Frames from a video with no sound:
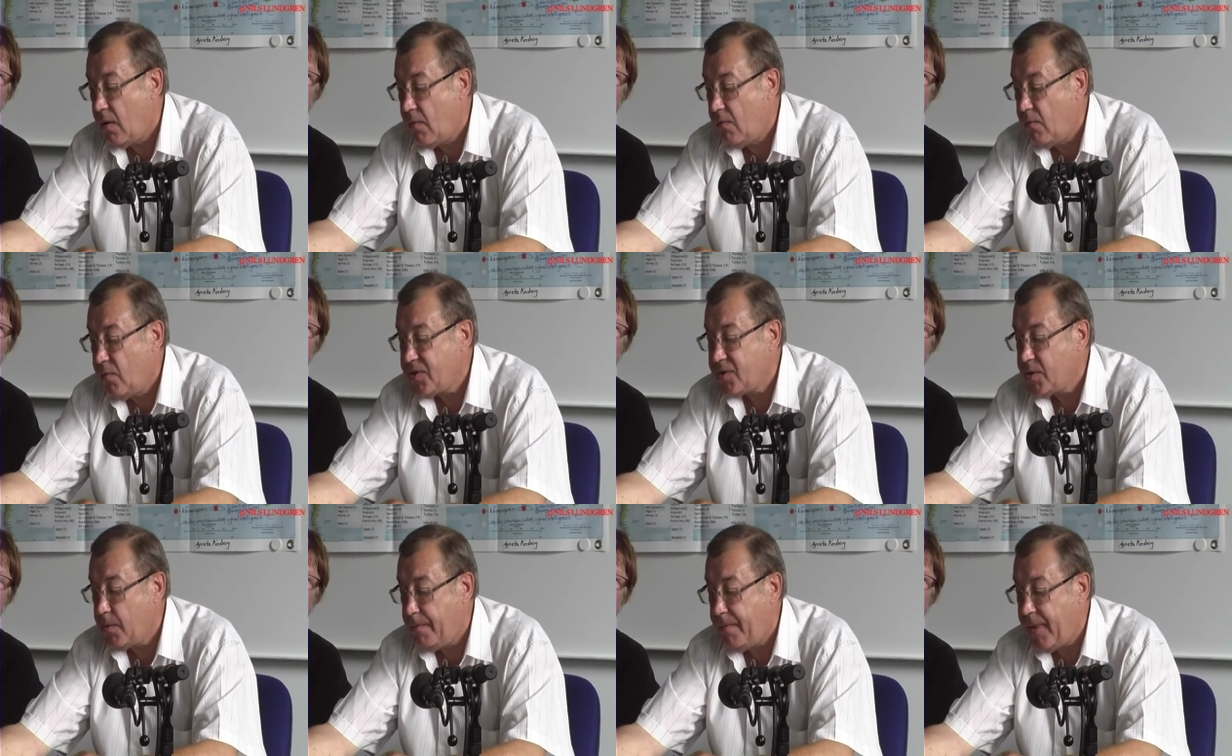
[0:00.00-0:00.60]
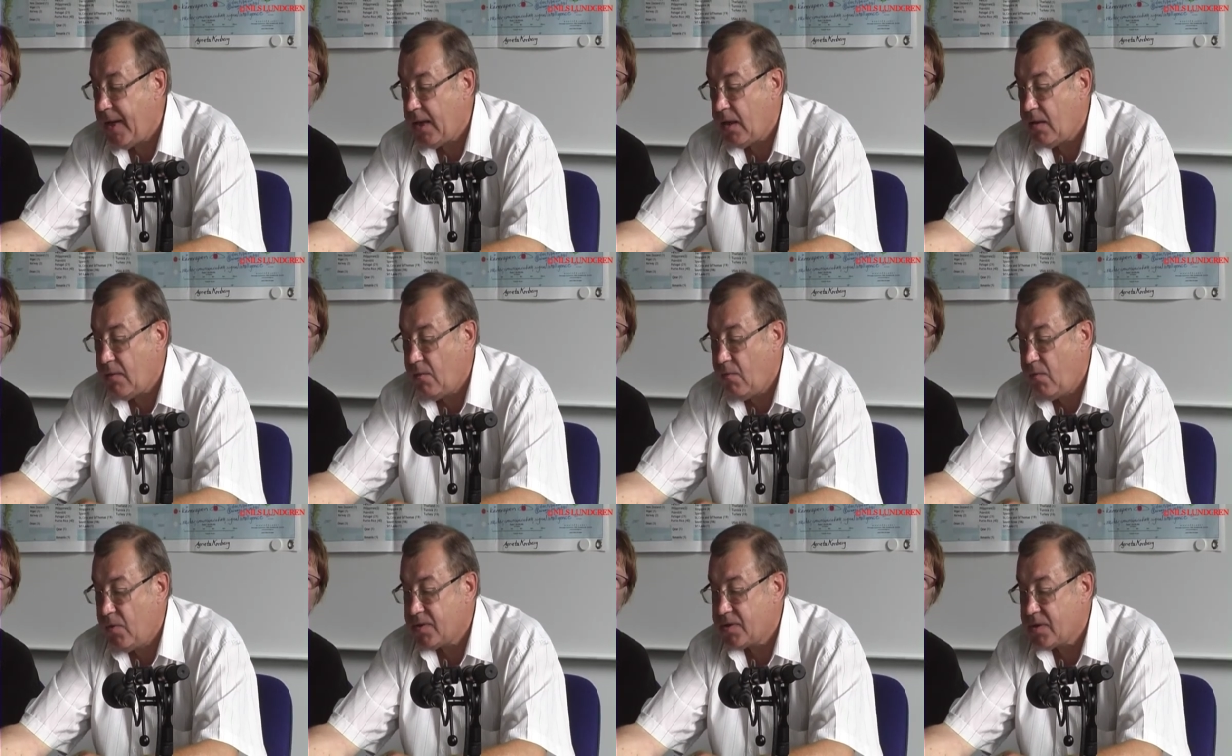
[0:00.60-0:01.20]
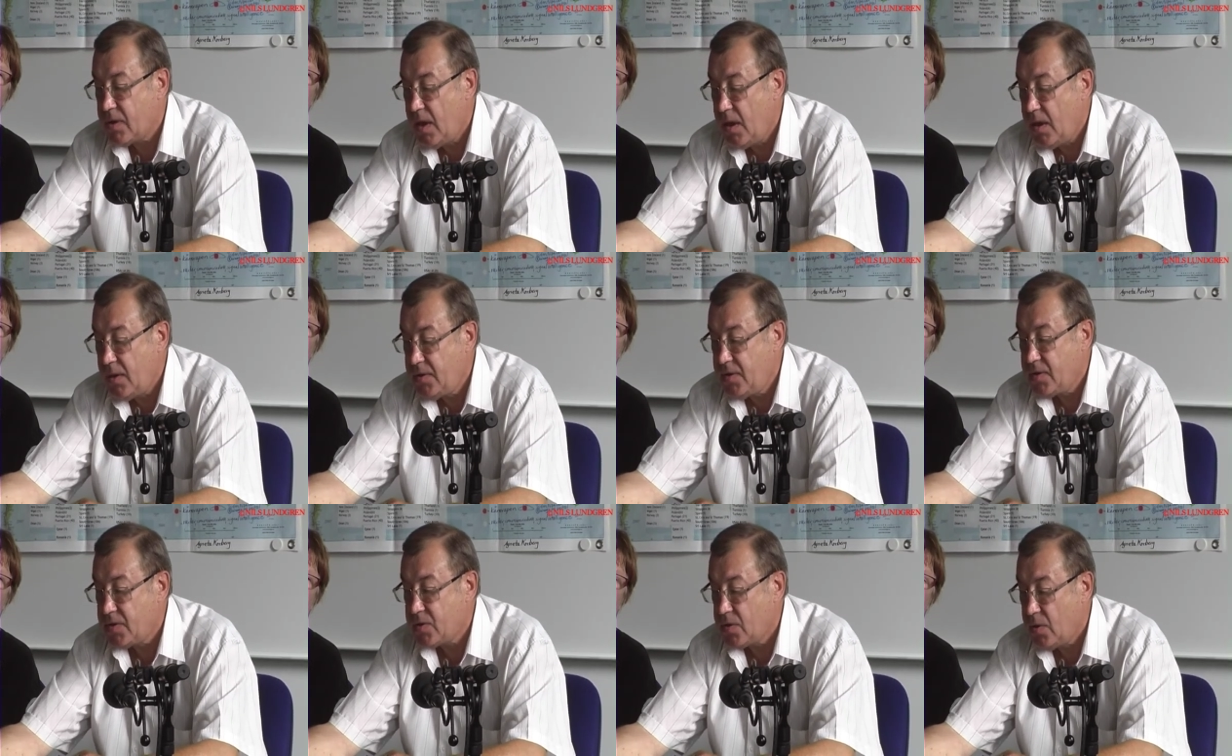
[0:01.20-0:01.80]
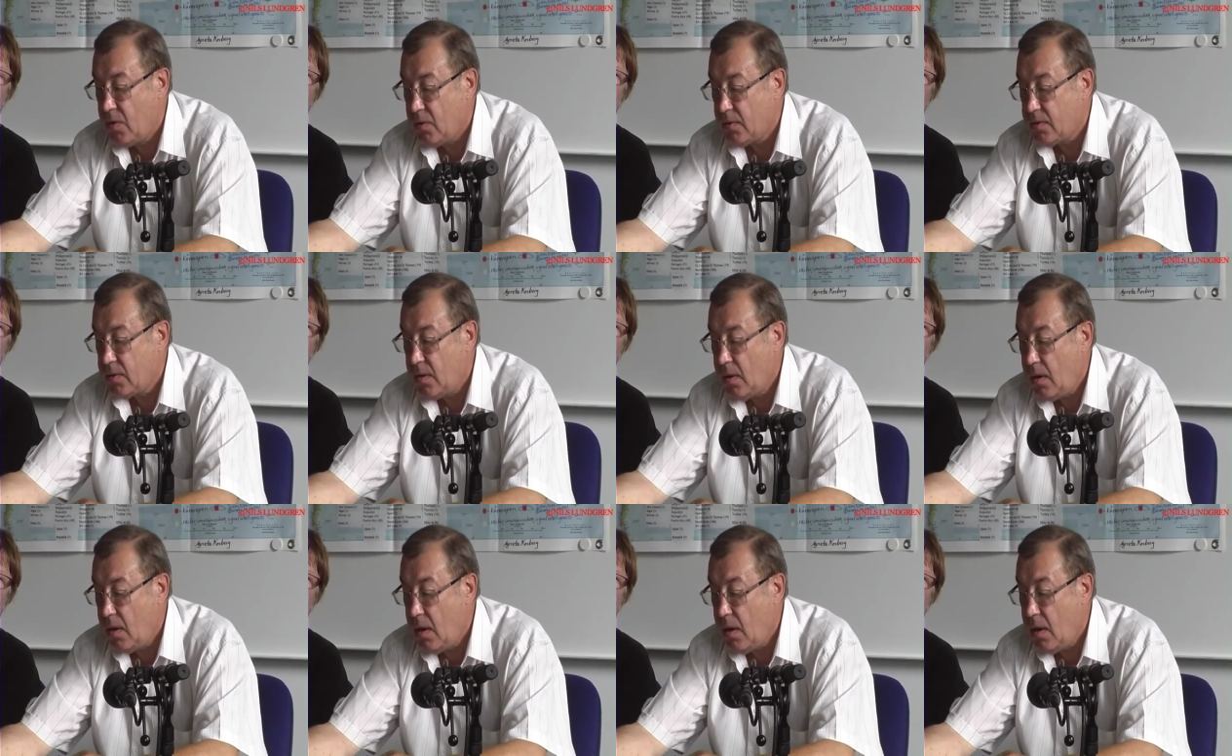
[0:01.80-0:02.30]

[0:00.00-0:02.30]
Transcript: Warsaw Pact was dissolved.